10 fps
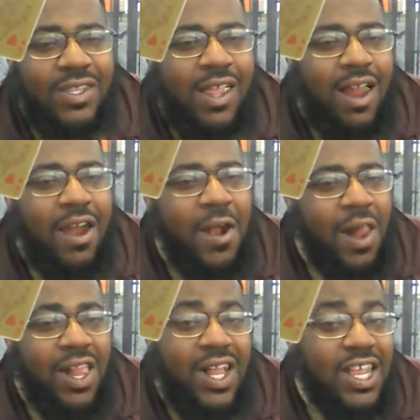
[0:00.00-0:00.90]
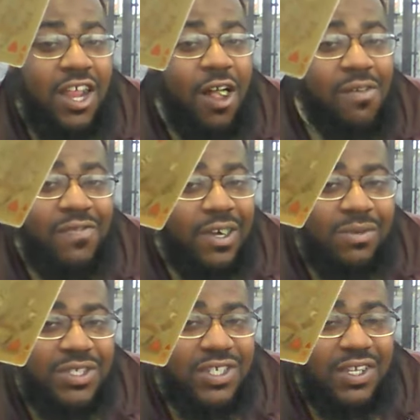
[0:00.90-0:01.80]
how y'all don't fuck
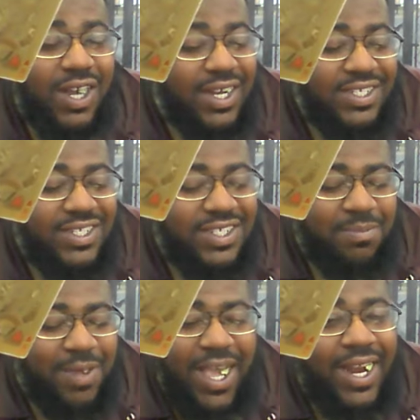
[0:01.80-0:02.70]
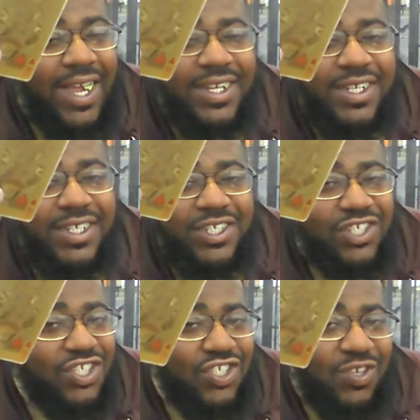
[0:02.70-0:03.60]
with each other. How this is a bad idea, and this
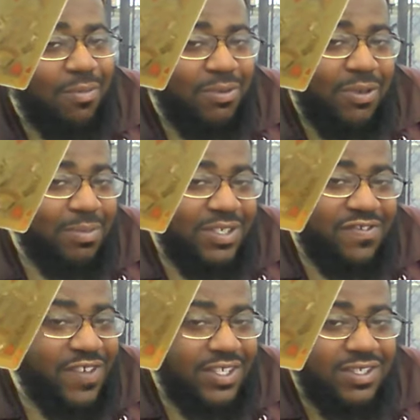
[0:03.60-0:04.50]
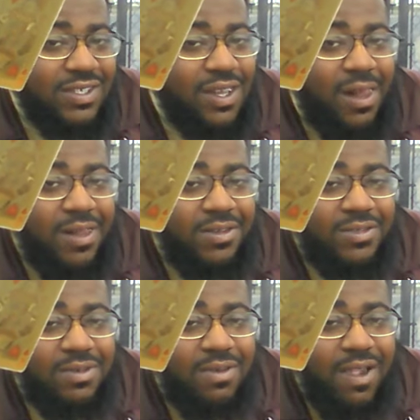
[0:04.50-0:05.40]
shit's gonna blow up in his face.
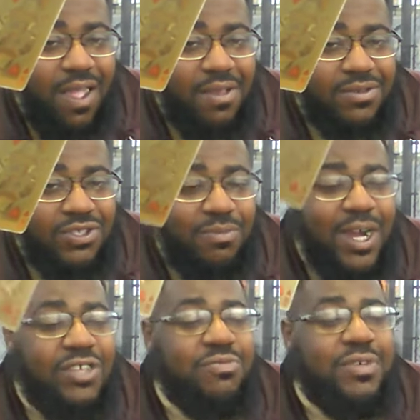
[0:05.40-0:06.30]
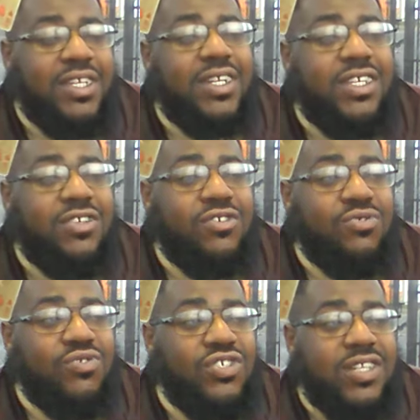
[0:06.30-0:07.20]
So by you being a leader,
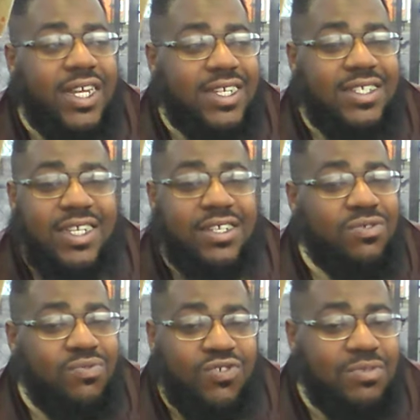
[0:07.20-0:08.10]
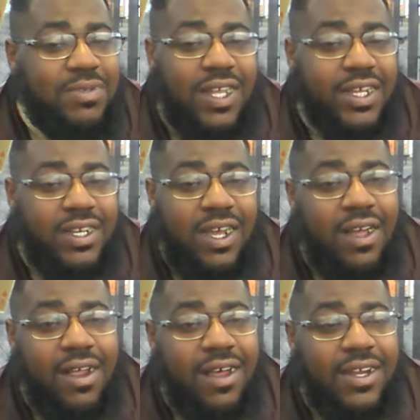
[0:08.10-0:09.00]
you just like I say, you just be like,
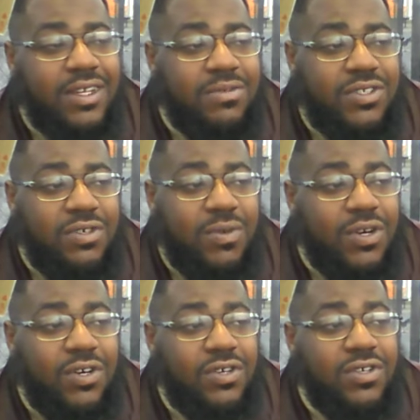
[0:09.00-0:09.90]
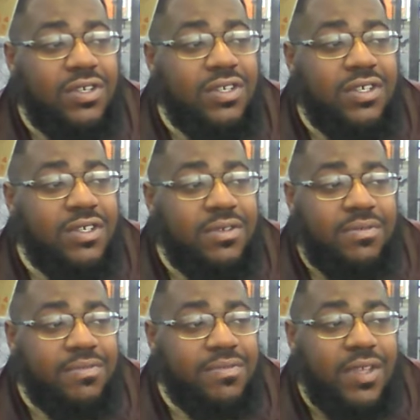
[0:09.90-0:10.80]
nah, I ain't gonna deal with her.
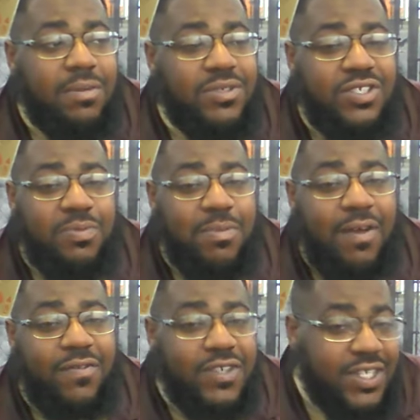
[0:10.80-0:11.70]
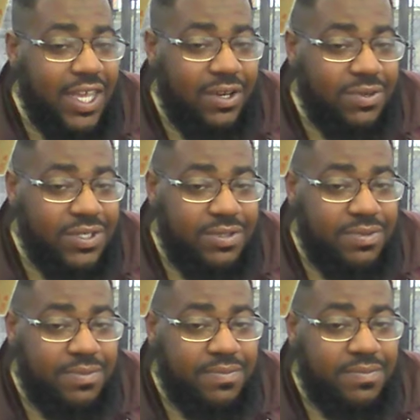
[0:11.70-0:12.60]
I'm just put my foot down on this
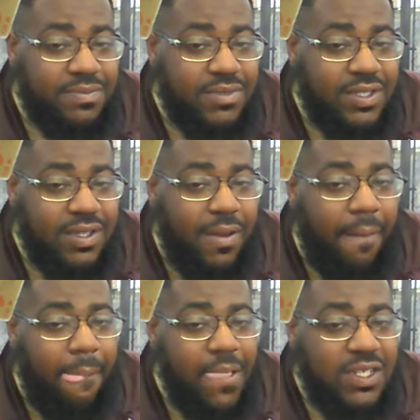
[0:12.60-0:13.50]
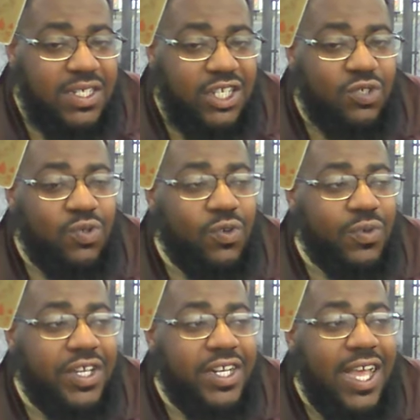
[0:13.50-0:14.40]
one. It's like you
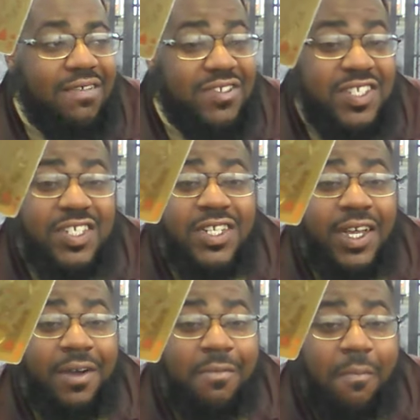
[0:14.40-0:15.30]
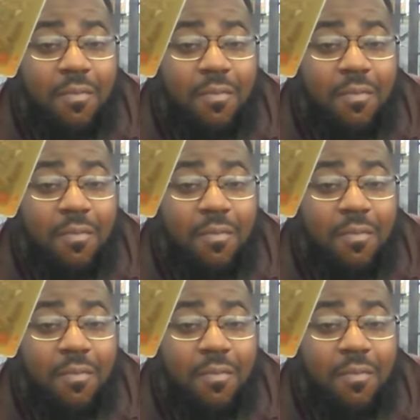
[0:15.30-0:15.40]
agreeing to have a sit down